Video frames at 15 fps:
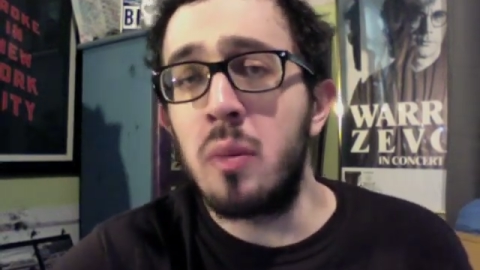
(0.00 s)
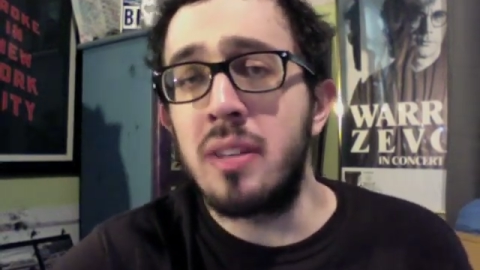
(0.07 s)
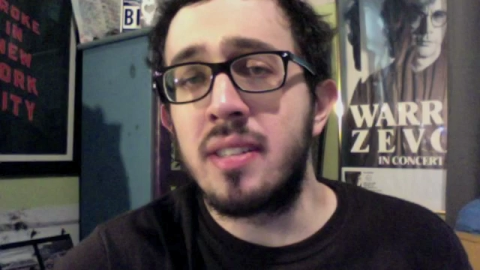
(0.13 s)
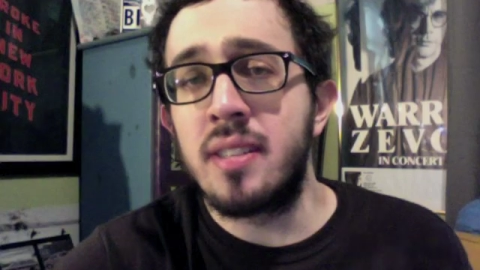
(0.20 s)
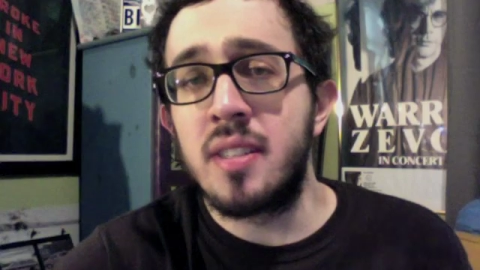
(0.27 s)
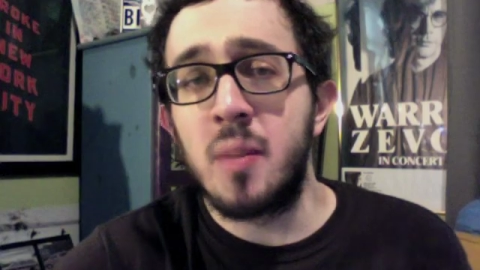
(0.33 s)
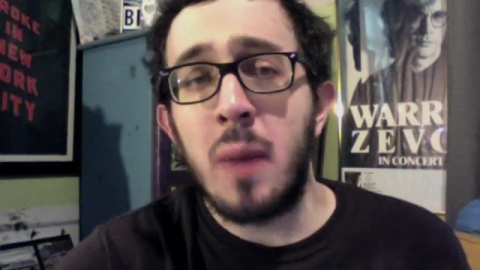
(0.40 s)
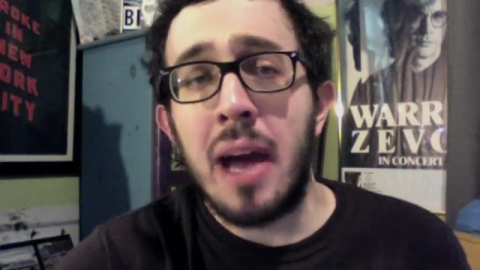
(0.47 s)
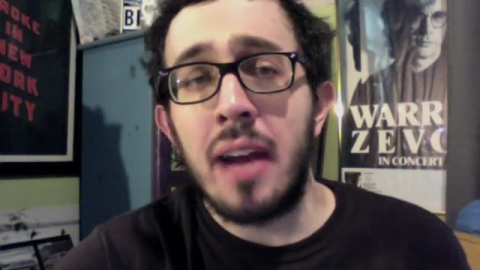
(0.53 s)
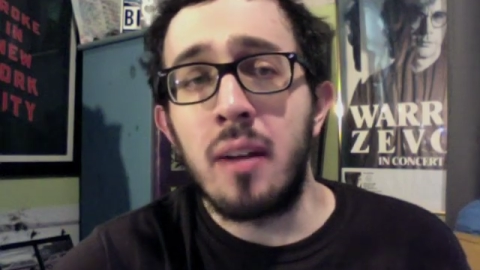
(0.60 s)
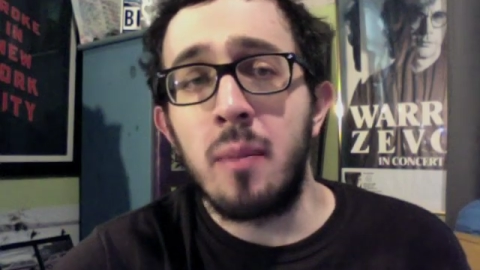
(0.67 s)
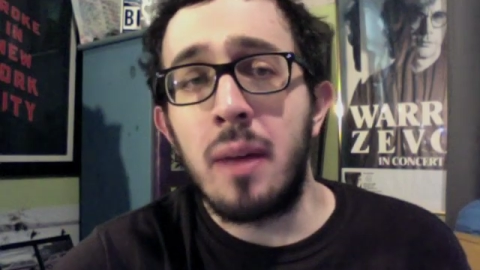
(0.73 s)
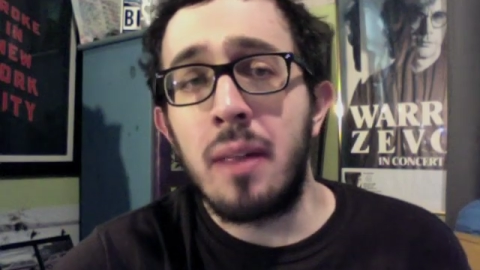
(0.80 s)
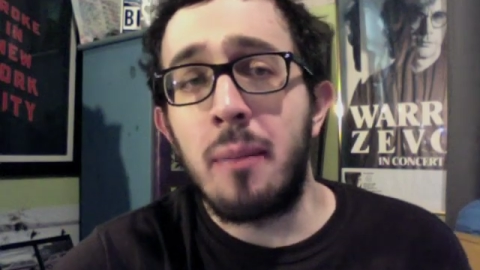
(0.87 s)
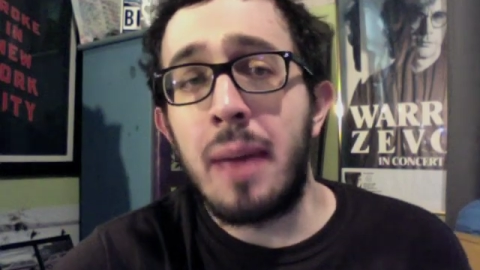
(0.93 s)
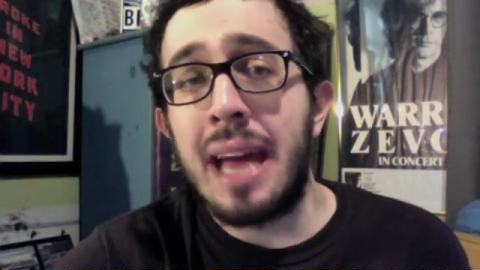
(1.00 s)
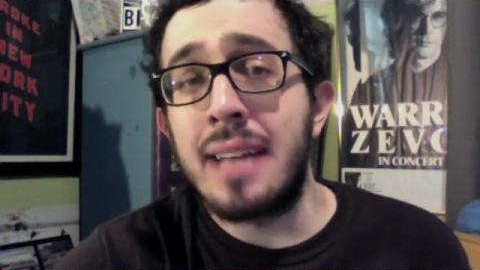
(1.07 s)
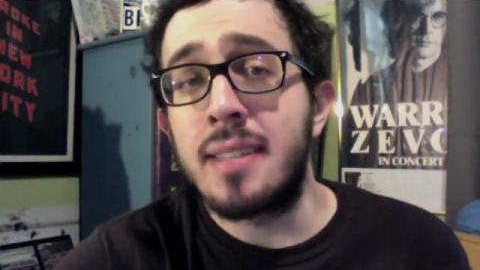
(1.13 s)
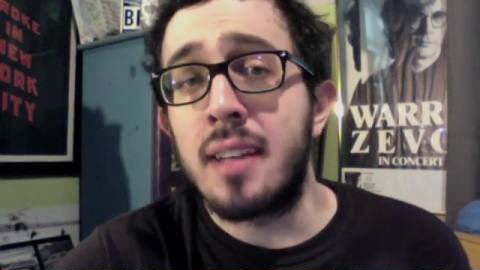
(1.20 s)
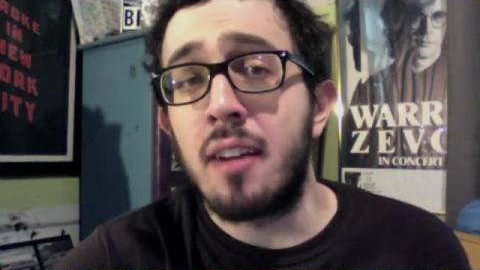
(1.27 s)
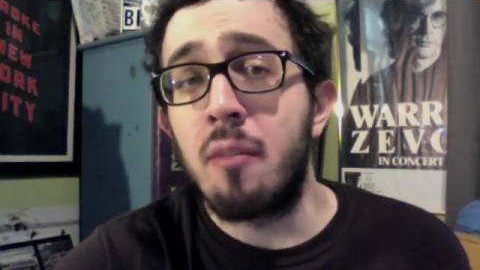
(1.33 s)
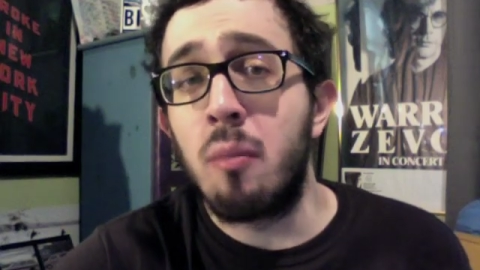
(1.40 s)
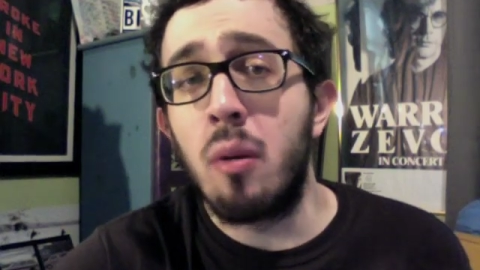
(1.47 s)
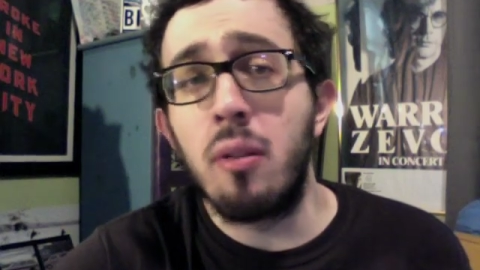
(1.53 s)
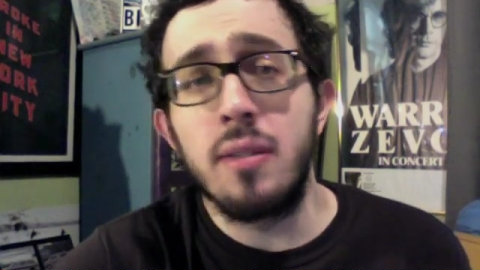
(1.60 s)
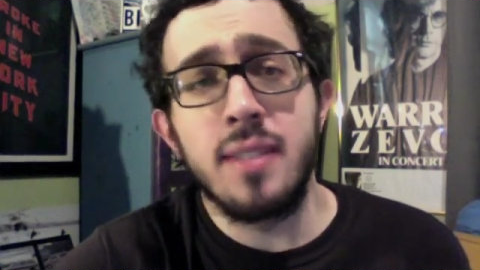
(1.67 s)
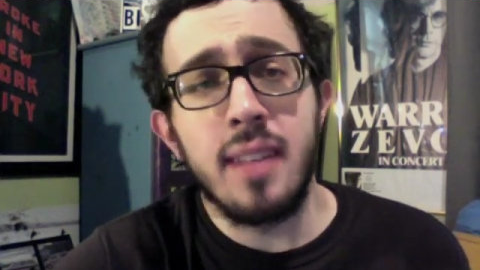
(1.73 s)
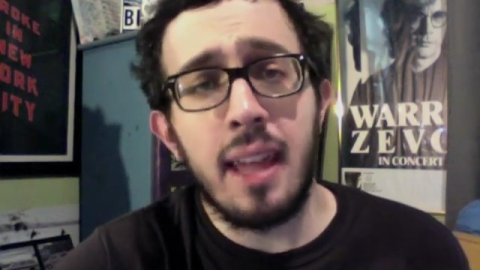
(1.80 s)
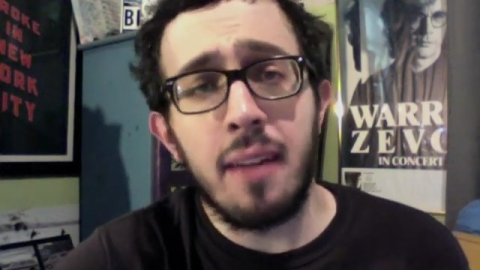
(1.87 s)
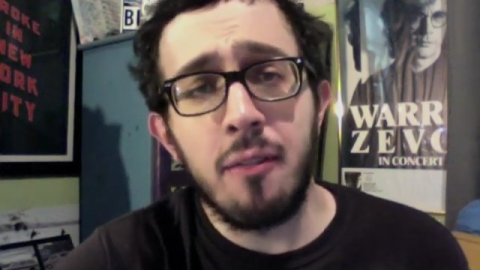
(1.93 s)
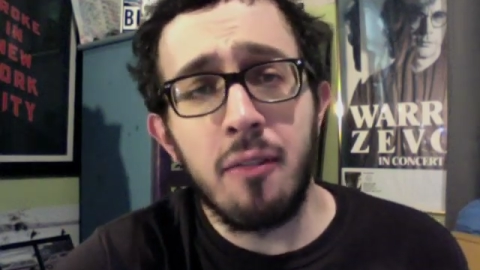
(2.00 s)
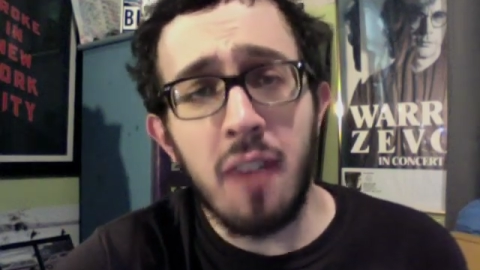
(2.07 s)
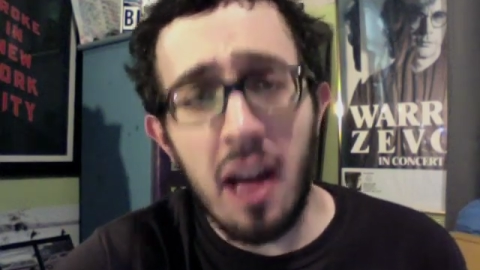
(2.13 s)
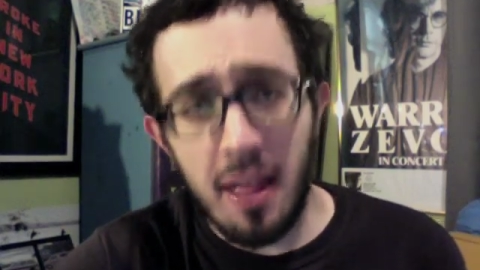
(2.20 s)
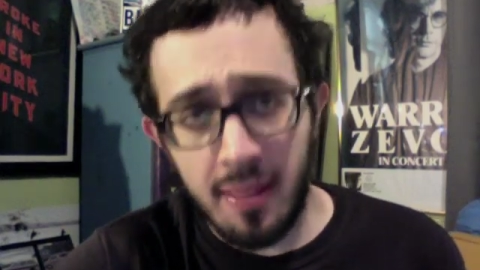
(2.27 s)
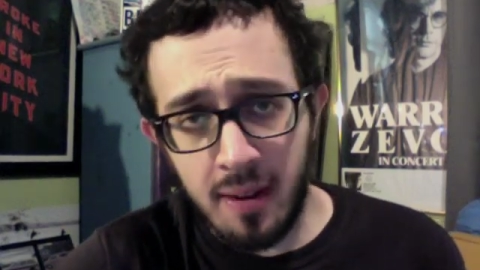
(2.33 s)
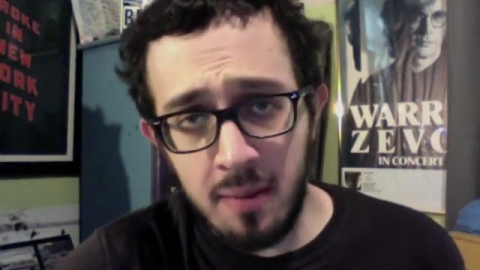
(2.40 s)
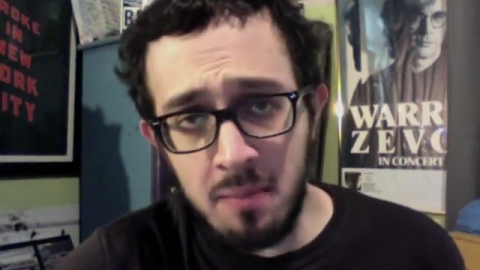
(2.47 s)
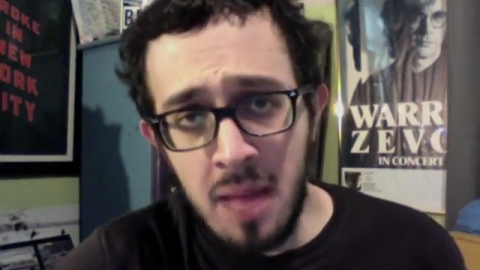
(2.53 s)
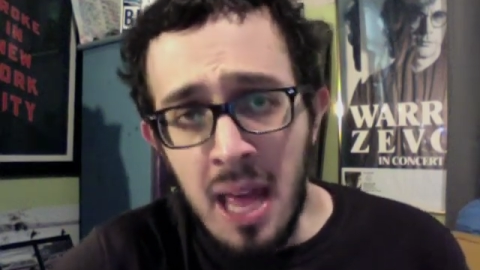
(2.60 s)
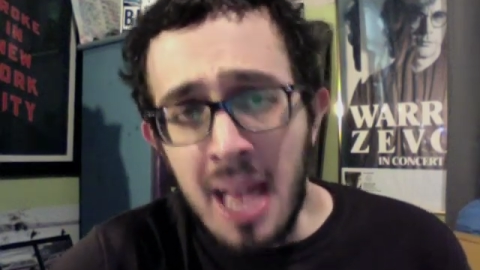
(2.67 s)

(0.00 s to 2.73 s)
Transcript: was inspired by the passing of Mould's late father,